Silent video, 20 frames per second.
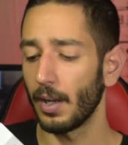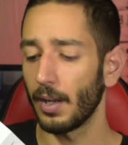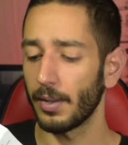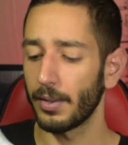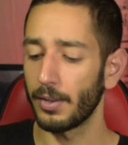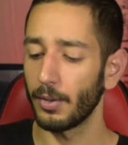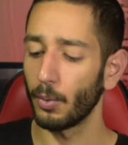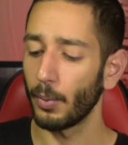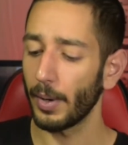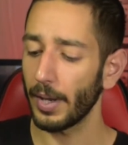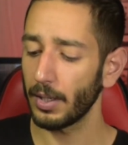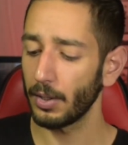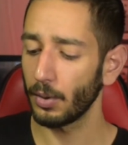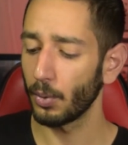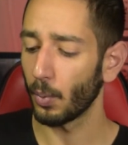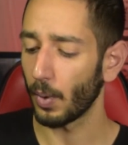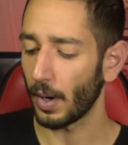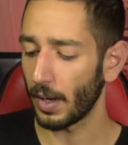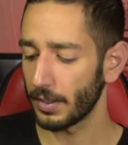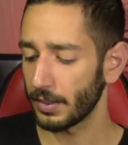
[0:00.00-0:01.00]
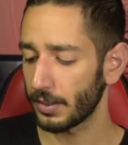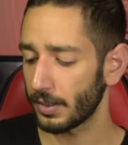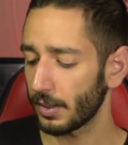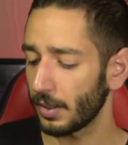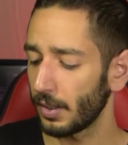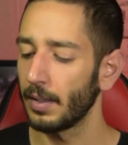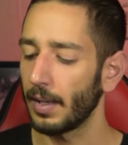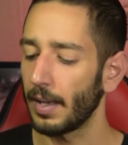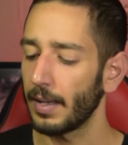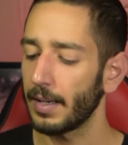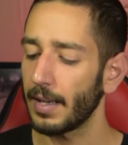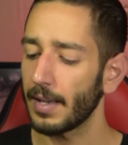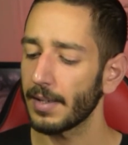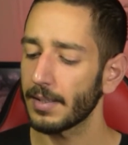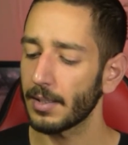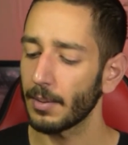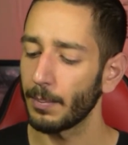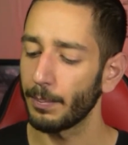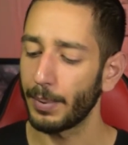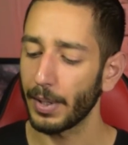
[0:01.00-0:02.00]
the way you want, and it has
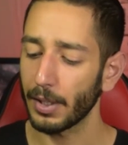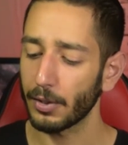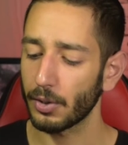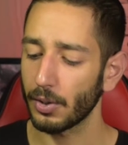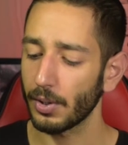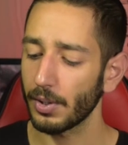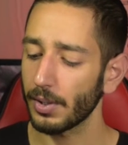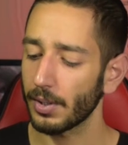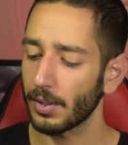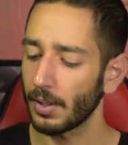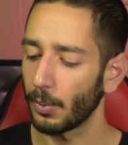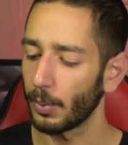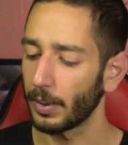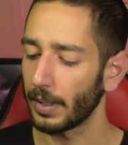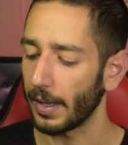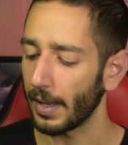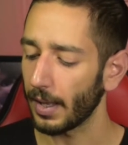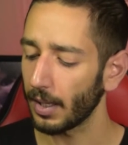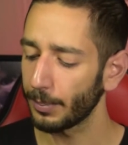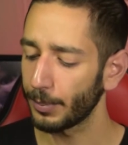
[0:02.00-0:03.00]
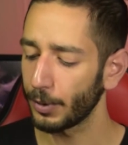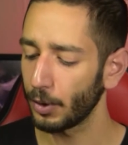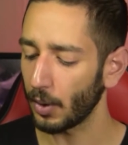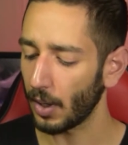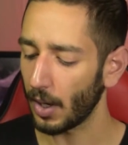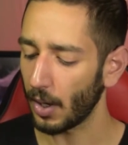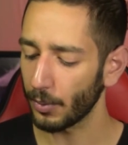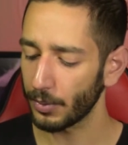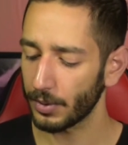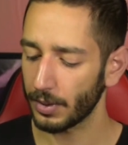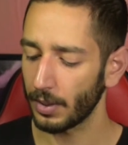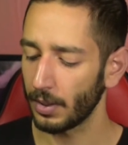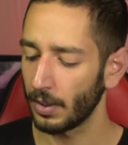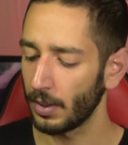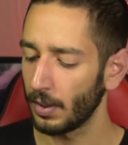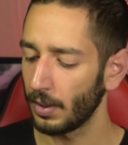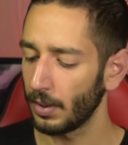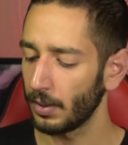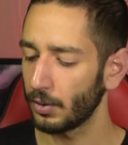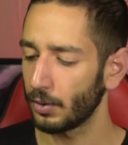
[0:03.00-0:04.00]
some pictures that will help you out
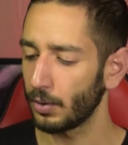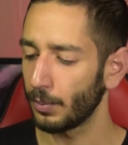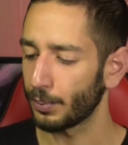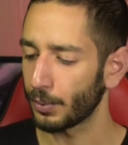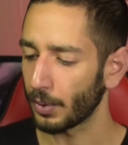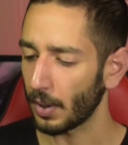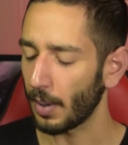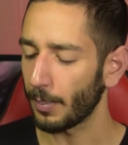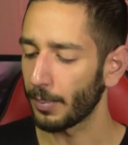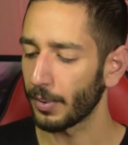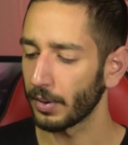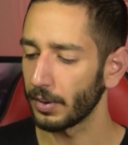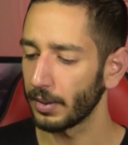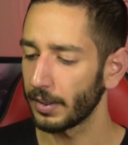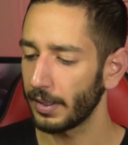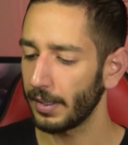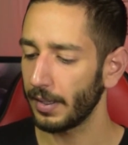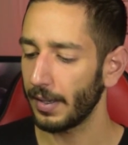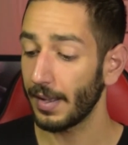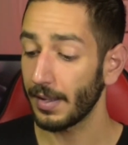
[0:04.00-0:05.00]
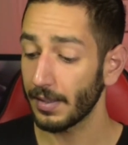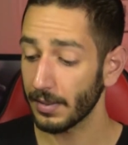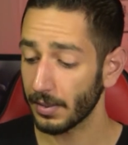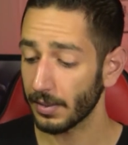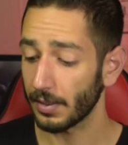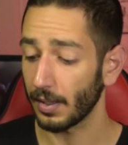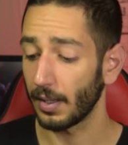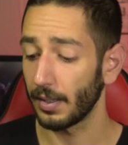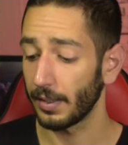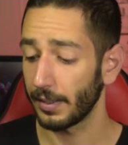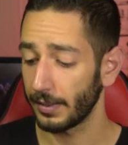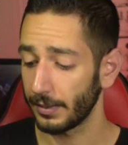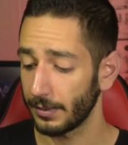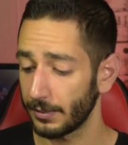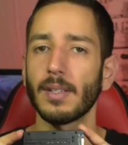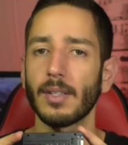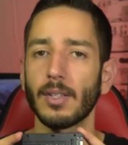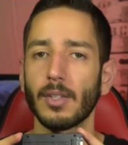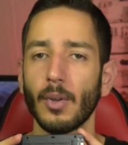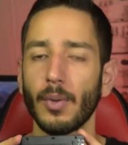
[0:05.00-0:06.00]
to properly install it.
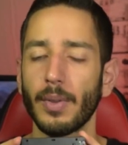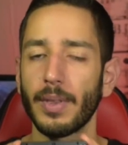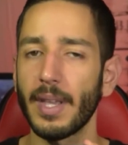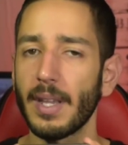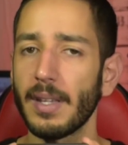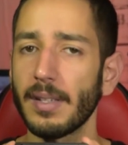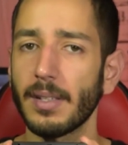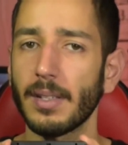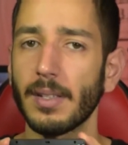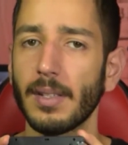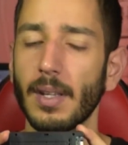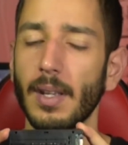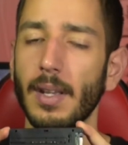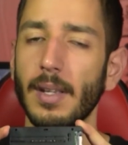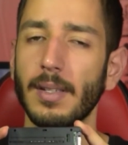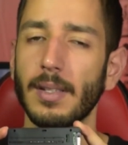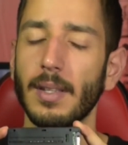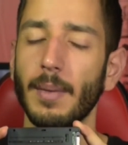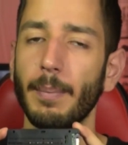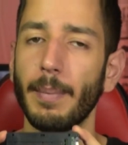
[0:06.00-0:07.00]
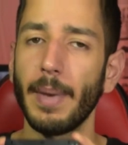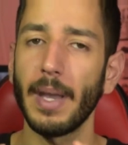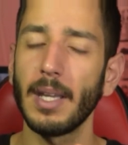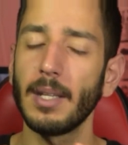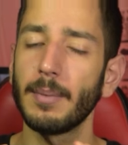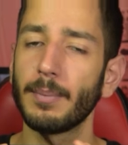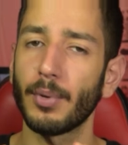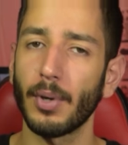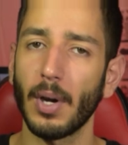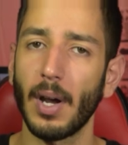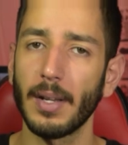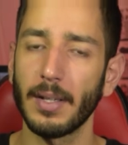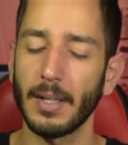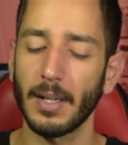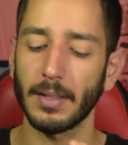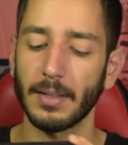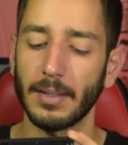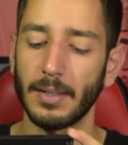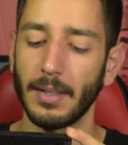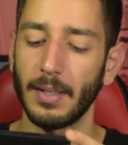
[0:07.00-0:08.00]
So this is the main
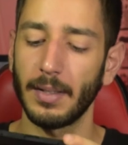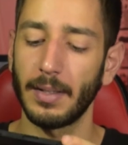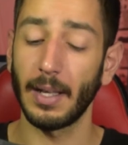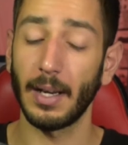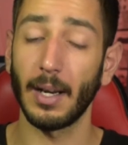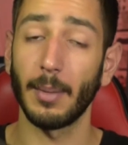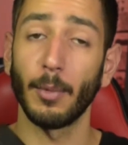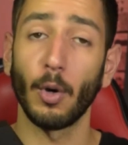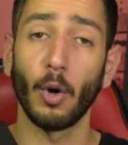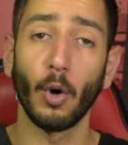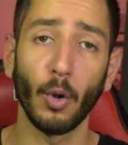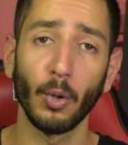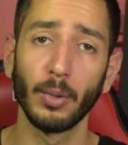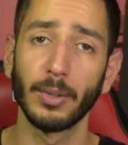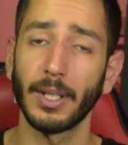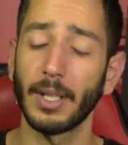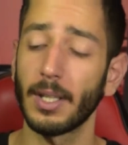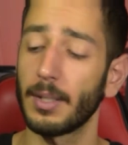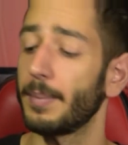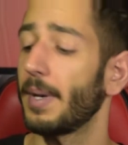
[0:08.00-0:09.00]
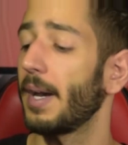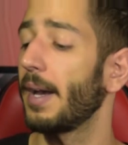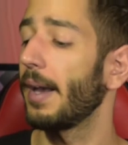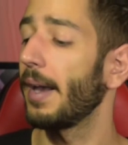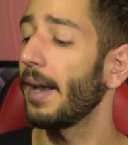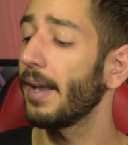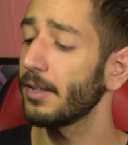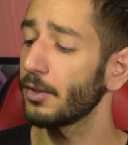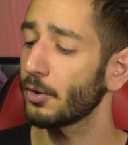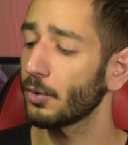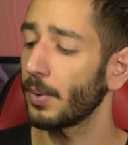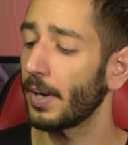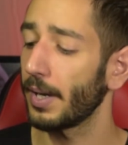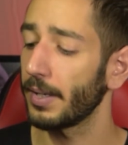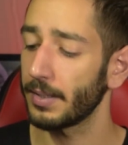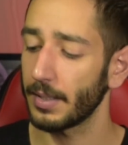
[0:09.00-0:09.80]
product that I'm holding in my hands right